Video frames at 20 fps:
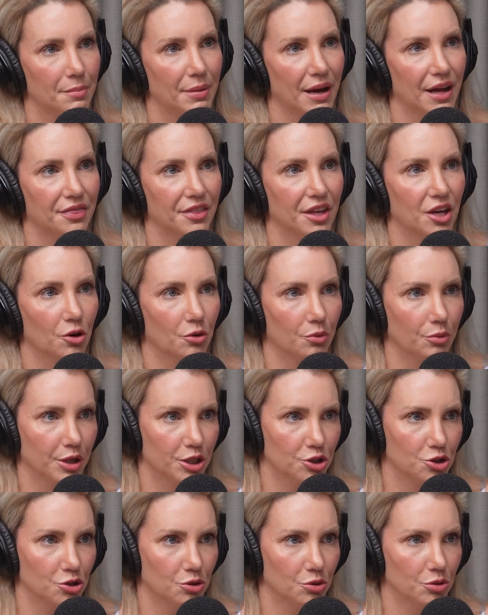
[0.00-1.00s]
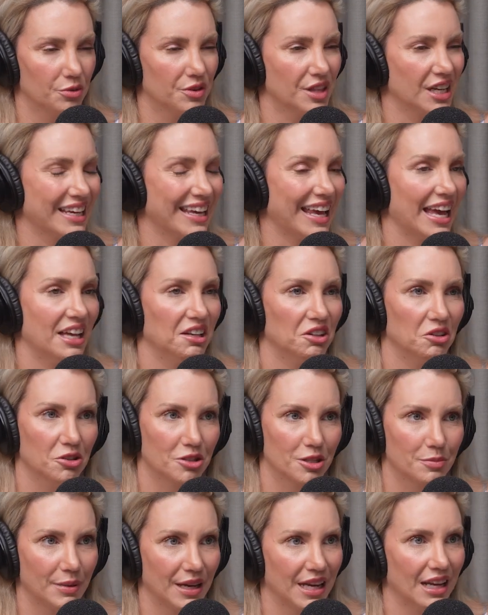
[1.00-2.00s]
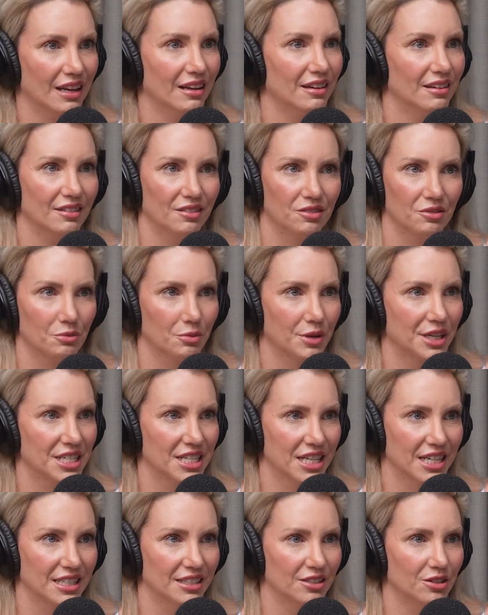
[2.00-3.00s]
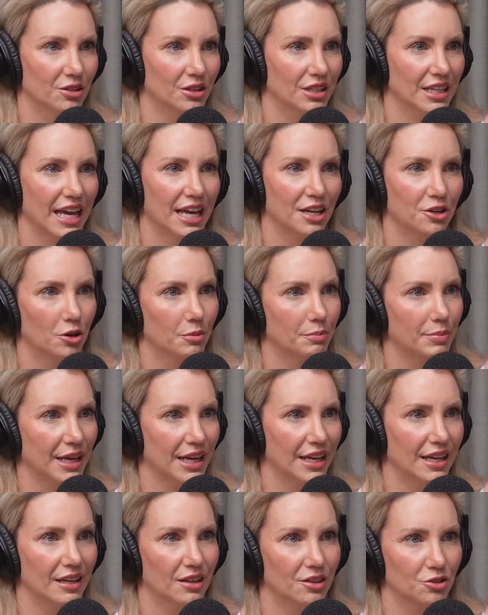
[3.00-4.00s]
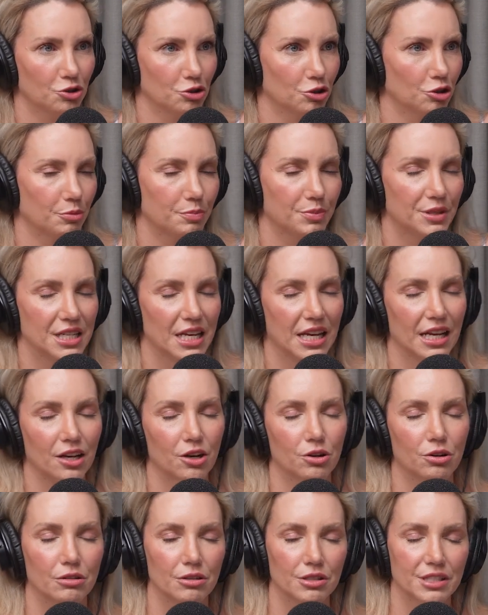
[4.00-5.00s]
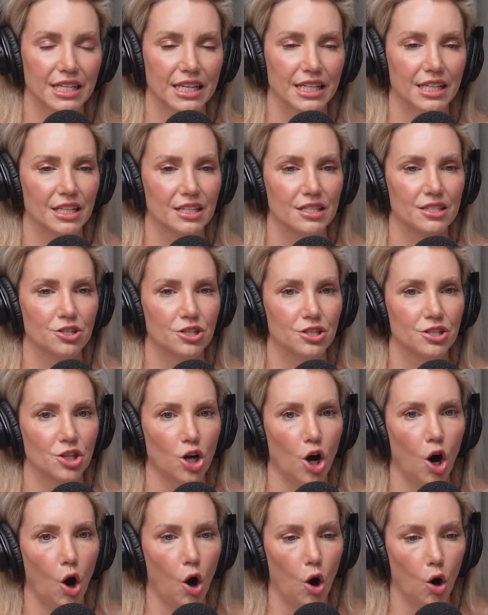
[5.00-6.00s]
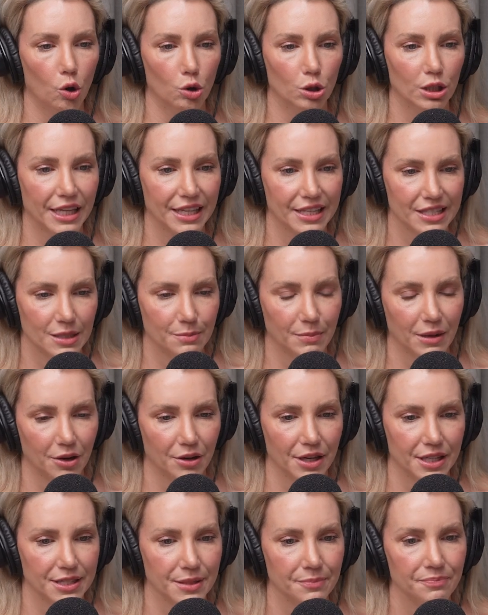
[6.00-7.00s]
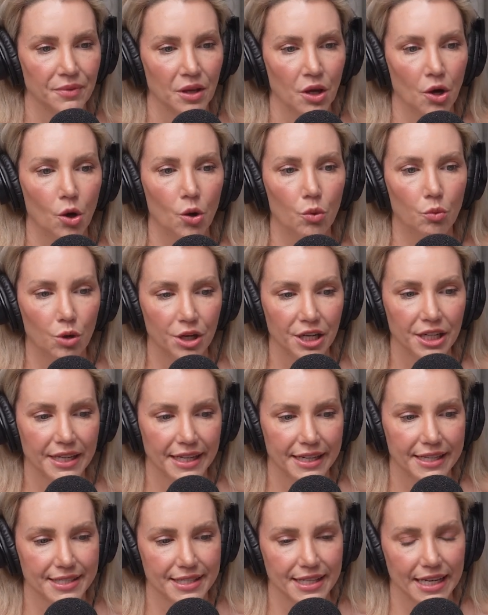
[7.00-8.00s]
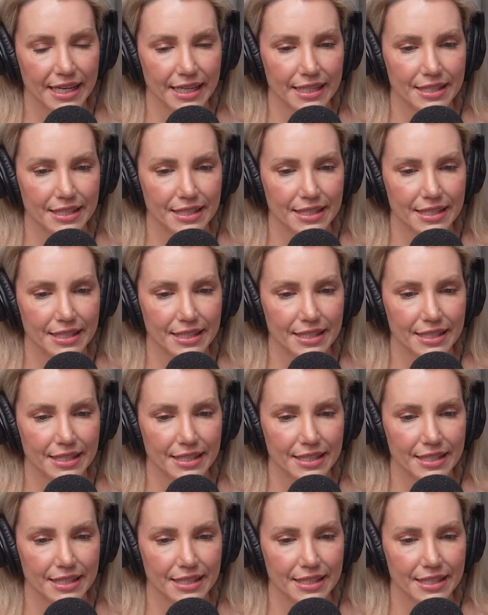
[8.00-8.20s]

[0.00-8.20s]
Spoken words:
about the original that cannot be redone or cannot be duped because it is just the whole experience. What it is